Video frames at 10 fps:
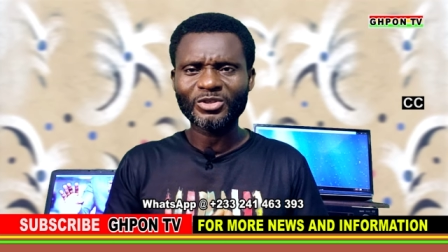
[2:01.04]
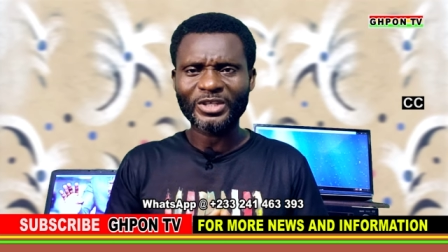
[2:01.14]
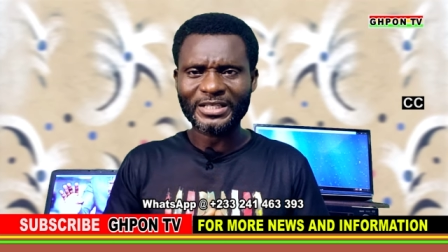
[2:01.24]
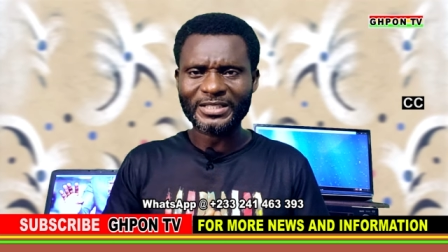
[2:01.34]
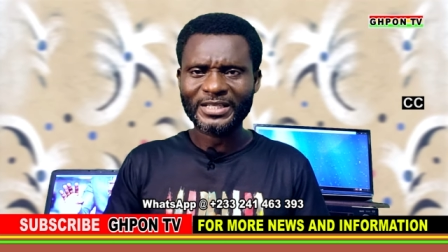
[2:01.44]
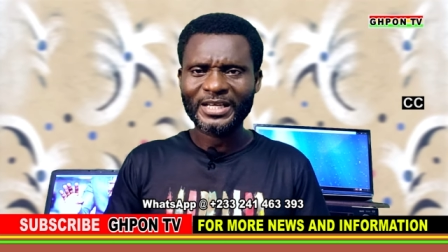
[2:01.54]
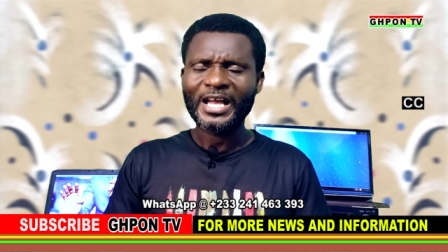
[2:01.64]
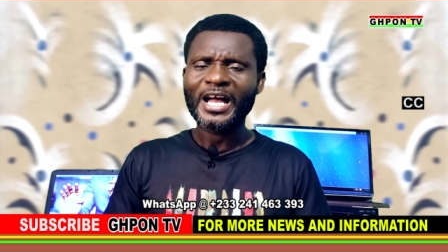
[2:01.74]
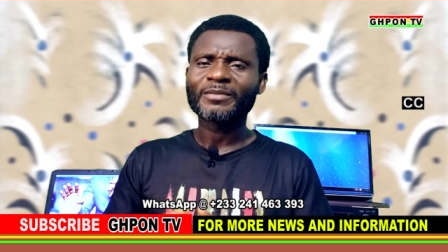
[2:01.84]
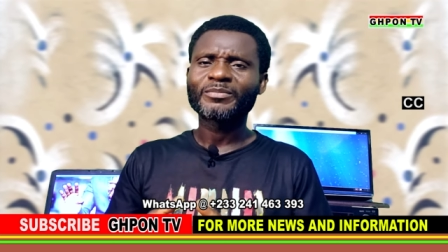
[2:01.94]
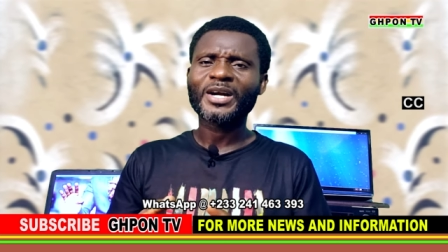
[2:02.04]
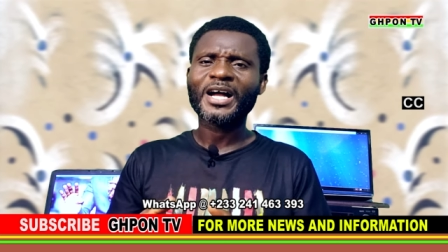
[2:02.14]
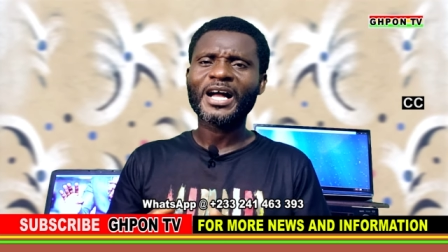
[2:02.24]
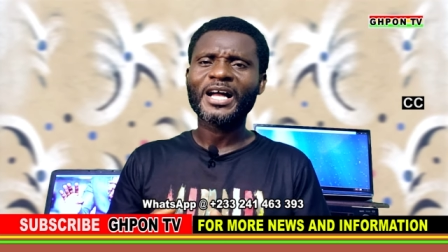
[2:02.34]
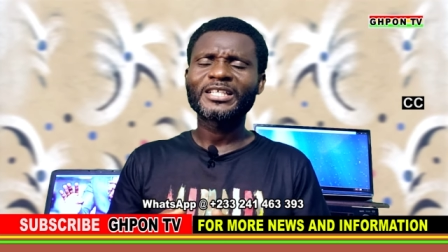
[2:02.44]
Jonas, a
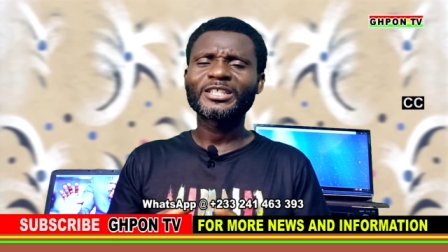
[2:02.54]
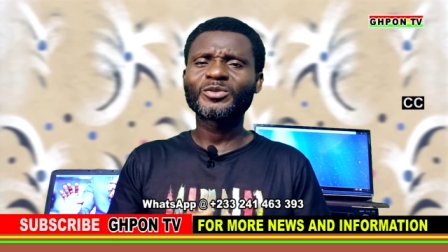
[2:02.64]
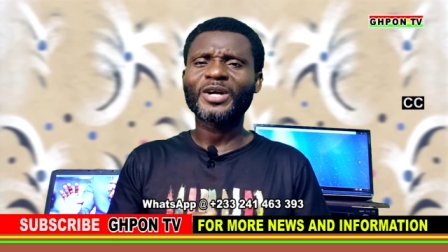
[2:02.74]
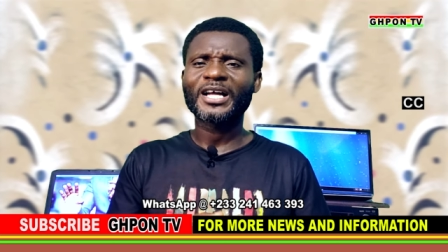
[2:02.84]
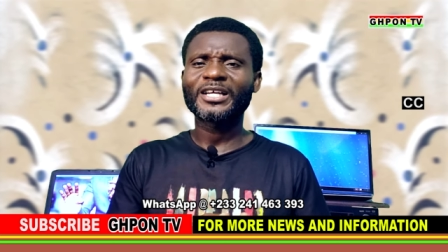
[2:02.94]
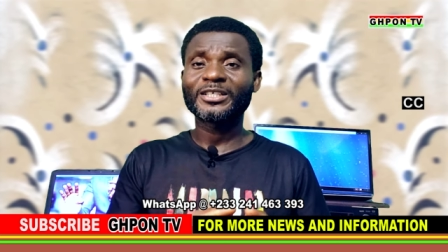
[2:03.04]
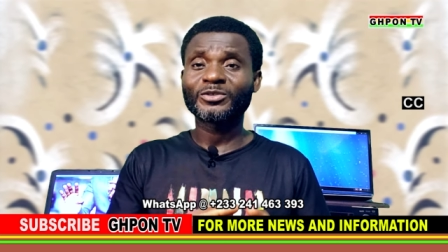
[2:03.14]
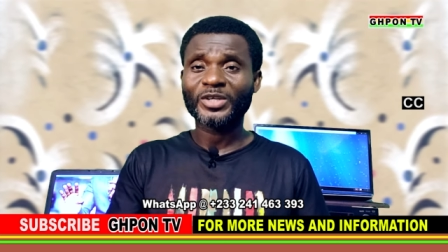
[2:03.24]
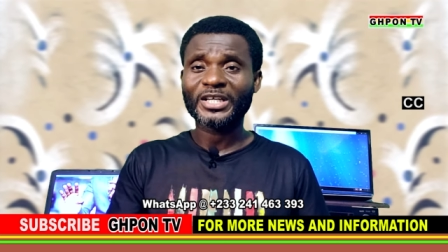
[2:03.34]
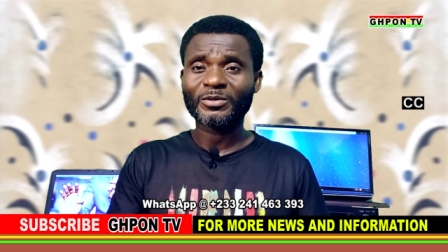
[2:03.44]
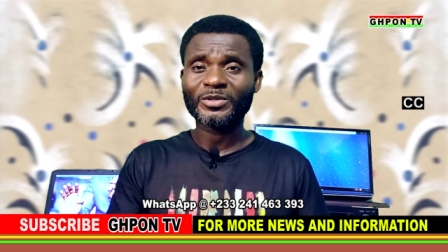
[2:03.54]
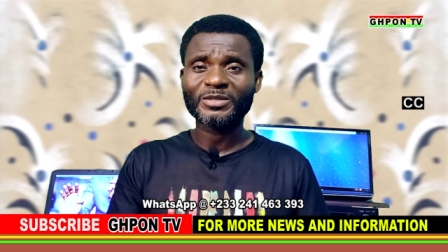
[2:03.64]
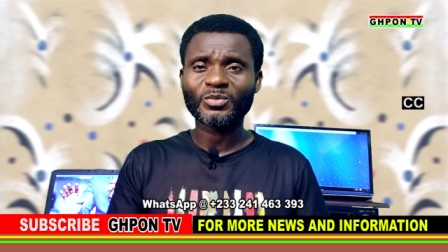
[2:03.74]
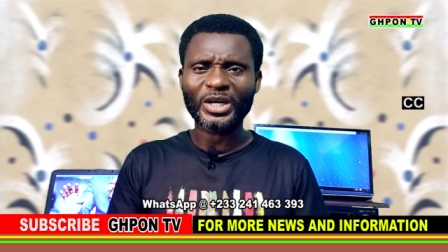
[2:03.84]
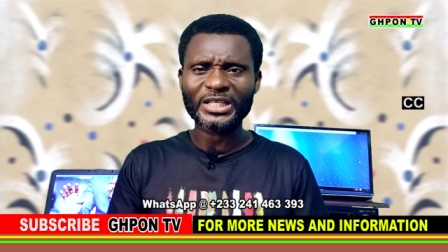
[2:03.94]
bra, you were, it would have
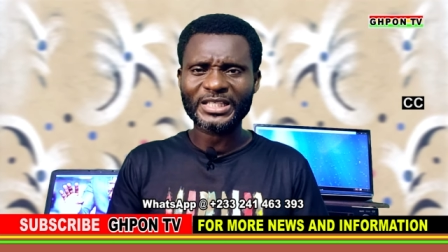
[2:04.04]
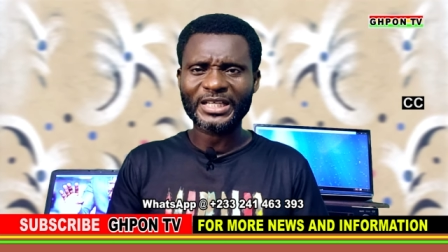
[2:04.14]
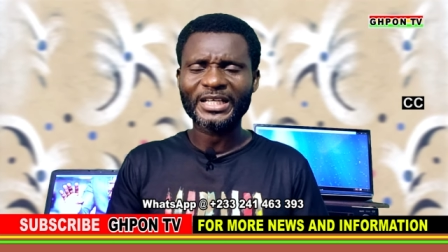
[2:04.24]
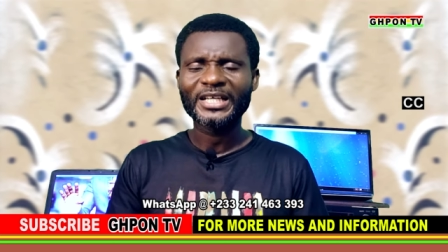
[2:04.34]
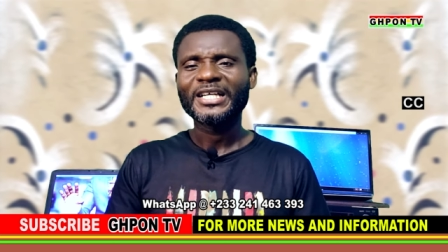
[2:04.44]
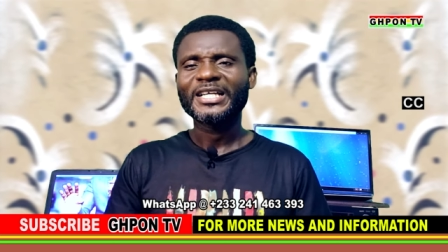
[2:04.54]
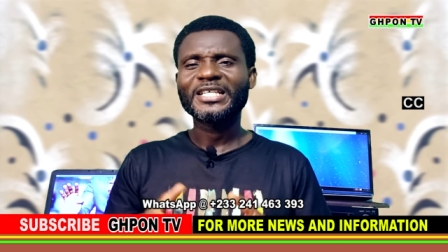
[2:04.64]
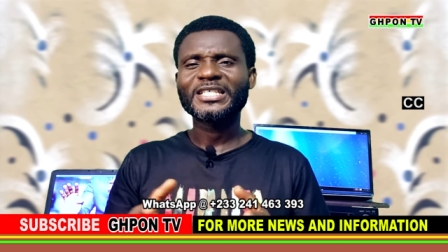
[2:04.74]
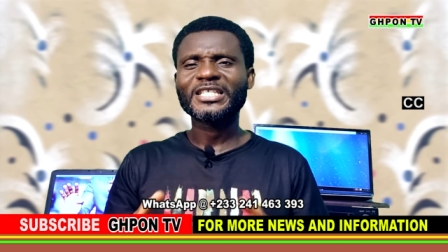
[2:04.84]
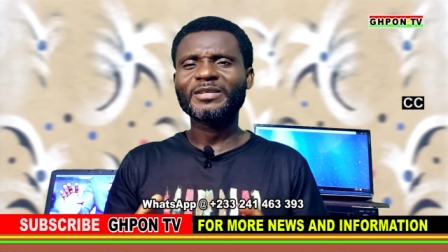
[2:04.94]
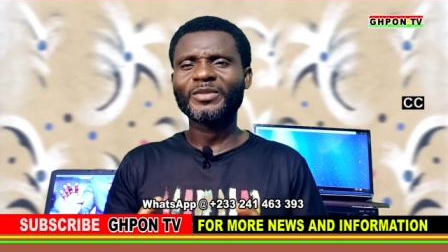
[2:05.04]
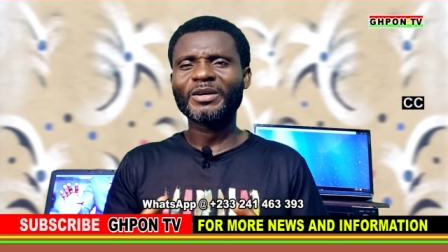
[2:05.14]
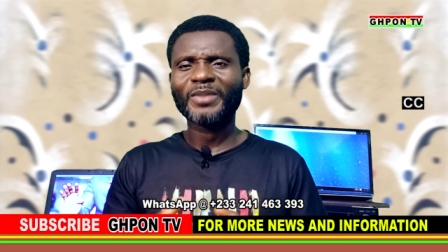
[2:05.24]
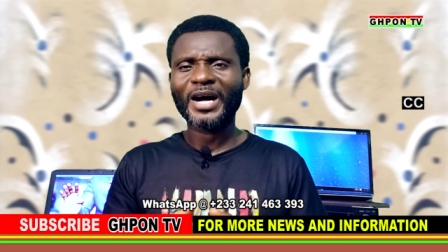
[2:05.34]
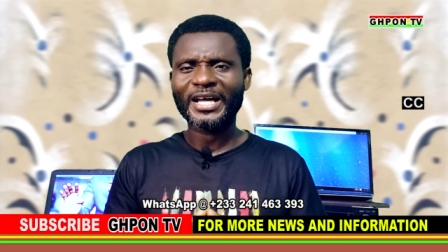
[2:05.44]
received watching, then
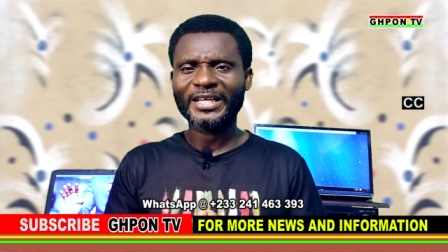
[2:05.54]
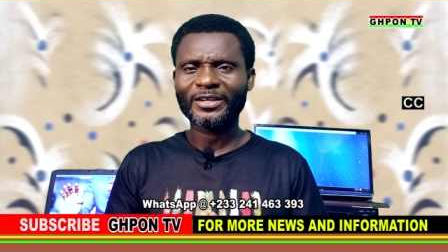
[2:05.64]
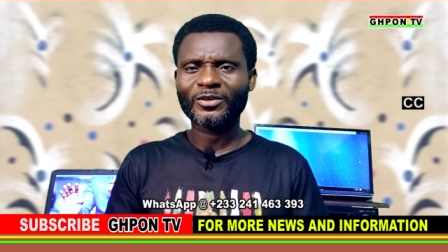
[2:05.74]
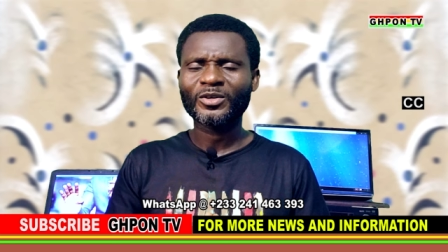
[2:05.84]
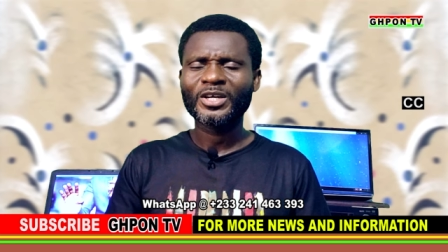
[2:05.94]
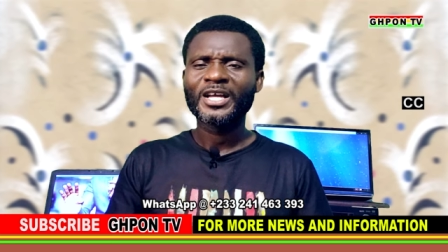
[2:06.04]
some bar, you know.